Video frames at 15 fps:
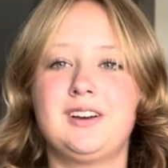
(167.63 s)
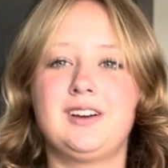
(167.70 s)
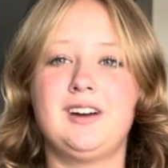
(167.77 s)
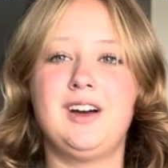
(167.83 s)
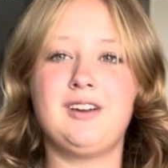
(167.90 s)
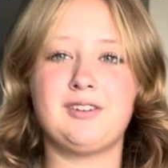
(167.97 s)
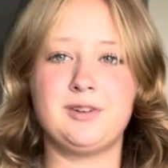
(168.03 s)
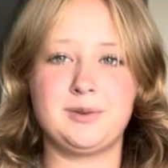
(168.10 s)

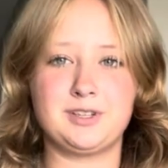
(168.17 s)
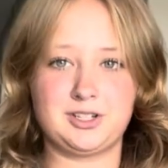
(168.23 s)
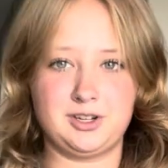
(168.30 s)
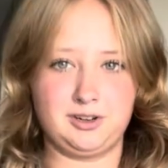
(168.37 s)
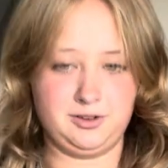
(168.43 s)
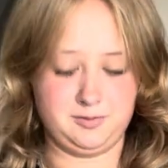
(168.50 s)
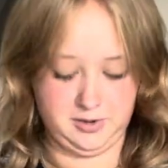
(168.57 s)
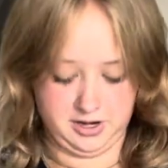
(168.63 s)
I don't know what it's
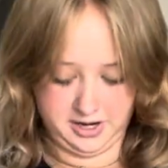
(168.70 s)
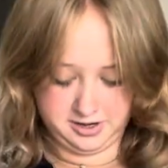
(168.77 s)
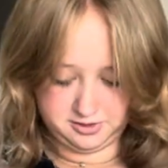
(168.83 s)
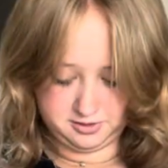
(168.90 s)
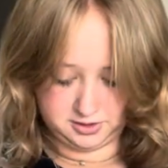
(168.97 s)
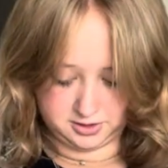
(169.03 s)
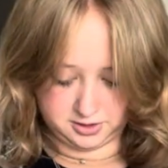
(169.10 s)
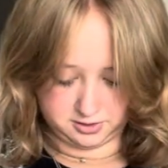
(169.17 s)
called, but I
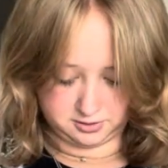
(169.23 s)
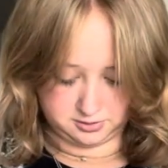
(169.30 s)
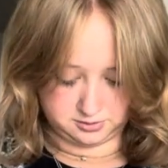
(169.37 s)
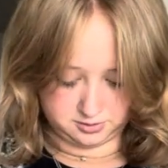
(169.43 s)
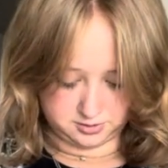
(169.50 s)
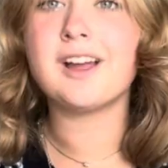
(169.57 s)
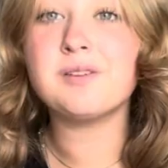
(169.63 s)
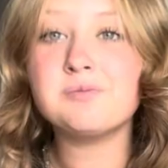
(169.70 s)
used
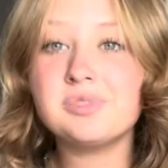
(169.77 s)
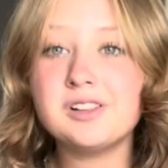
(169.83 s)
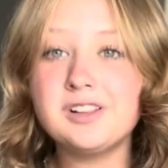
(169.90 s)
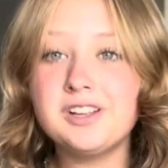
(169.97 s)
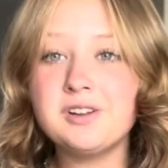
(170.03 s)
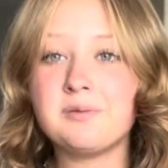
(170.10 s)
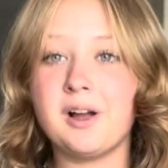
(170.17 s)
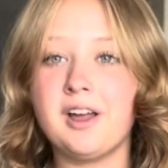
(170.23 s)
those.
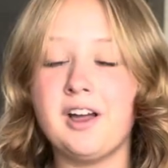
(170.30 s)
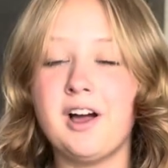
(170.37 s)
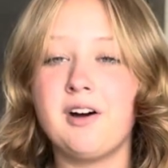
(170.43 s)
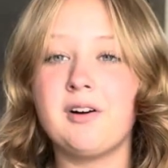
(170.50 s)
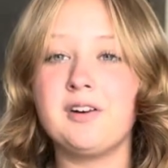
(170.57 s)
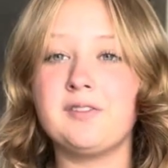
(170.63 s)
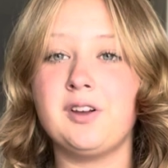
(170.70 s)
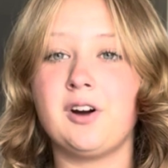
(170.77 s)
Completely ran
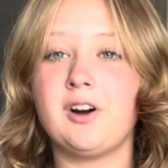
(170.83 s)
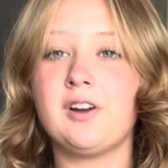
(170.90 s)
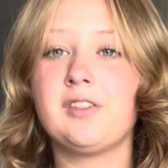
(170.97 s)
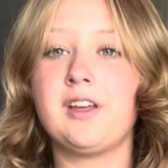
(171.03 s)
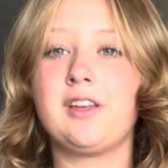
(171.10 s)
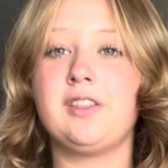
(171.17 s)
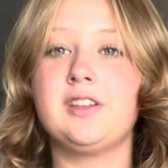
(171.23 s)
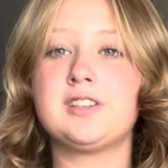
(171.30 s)
out of yarn.
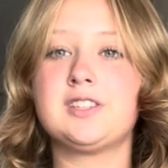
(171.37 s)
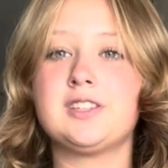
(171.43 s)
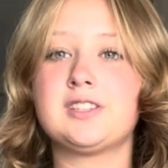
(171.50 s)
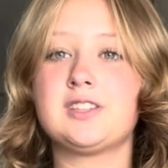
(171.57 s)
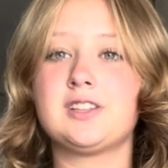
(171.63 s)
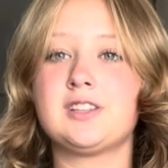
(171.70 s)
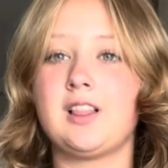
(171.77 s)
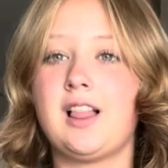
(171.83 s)
Like this is
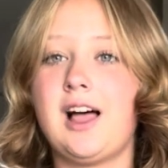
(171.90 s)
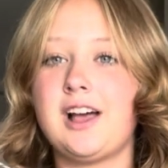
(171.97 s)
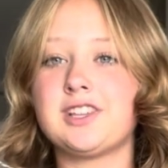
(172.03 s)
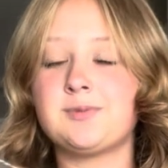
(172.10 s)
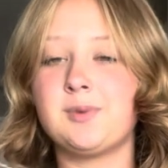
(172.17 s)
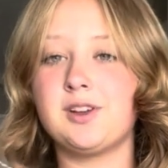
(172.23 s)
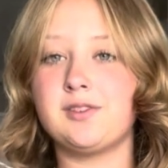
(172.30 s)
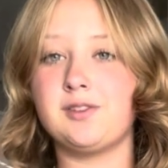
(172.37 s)
the
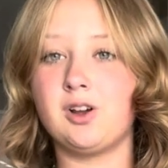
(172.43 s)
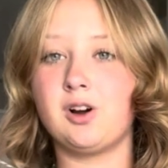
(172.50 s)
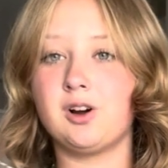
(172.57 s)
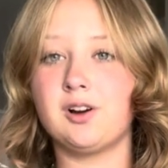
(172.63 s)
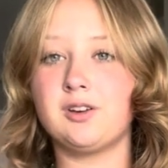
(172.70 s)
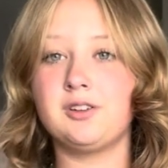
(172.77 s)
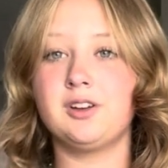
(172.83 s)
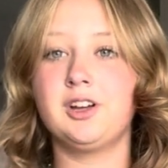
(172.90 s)
last bit of
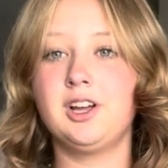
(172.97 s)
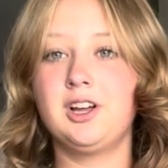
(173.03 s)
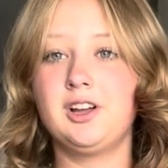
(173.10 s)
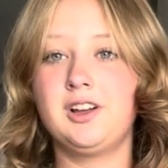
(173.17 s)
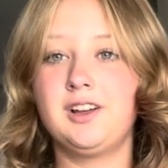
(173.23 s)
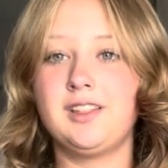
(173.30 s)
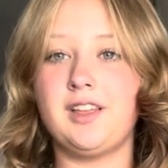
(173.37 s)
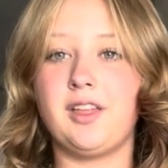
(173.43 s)
yarn
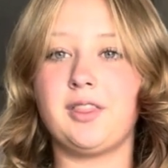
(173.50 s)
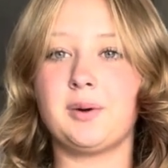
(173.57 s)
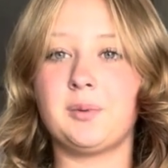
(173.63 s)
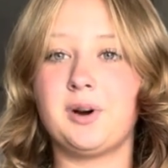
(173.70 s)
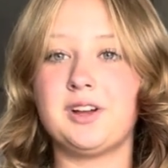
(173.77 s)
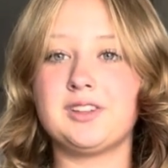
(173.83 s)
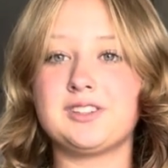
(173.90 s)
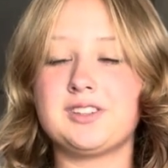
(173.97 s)
that there
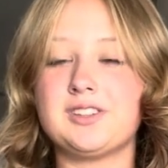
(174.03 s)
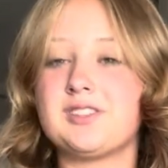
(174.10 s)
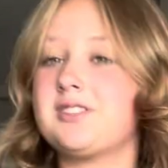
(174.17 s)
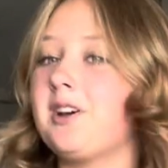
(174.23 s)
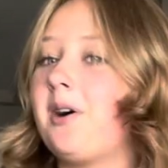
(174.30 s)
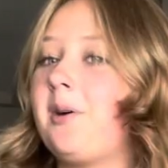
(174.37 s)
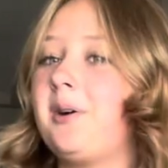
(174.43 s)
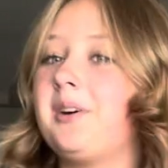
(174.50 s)
was.
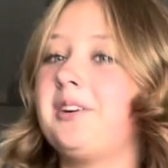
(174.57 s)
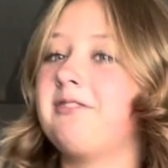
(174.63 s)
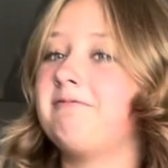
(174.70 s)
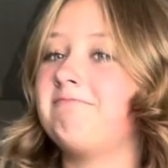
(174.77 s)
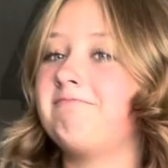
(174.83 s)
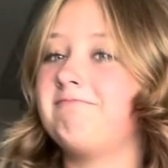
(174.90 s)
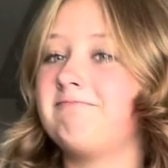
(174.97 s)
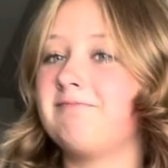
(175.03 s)
So.
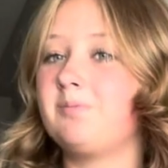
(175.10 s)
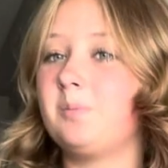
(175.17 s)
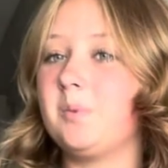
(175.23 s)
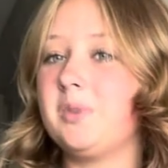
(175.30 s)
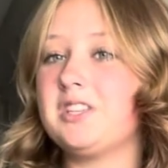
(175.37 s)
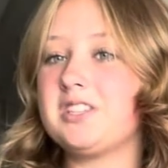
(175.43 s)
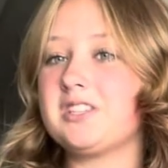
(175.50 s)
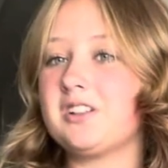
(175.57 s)

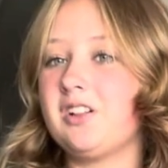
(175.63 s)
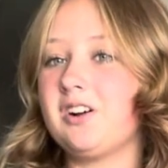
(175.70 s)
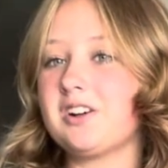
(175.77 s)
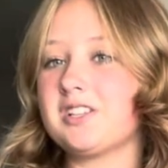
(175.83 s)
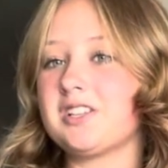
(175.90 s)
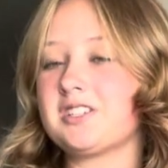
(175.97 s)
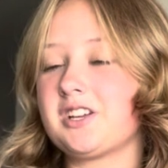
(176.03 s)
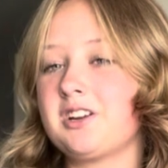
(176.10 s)
This is as long as
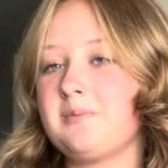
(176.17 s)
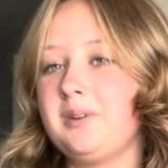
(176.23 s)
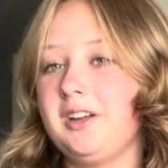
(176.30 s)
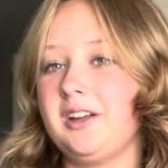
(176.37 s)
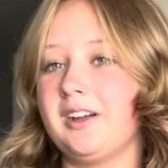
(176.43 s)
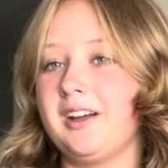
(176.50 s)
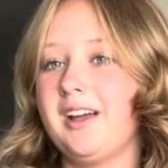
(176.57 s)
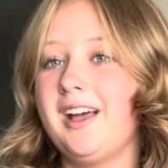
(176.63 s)
it's gonna
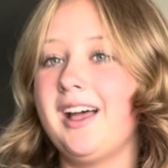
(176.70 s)
be.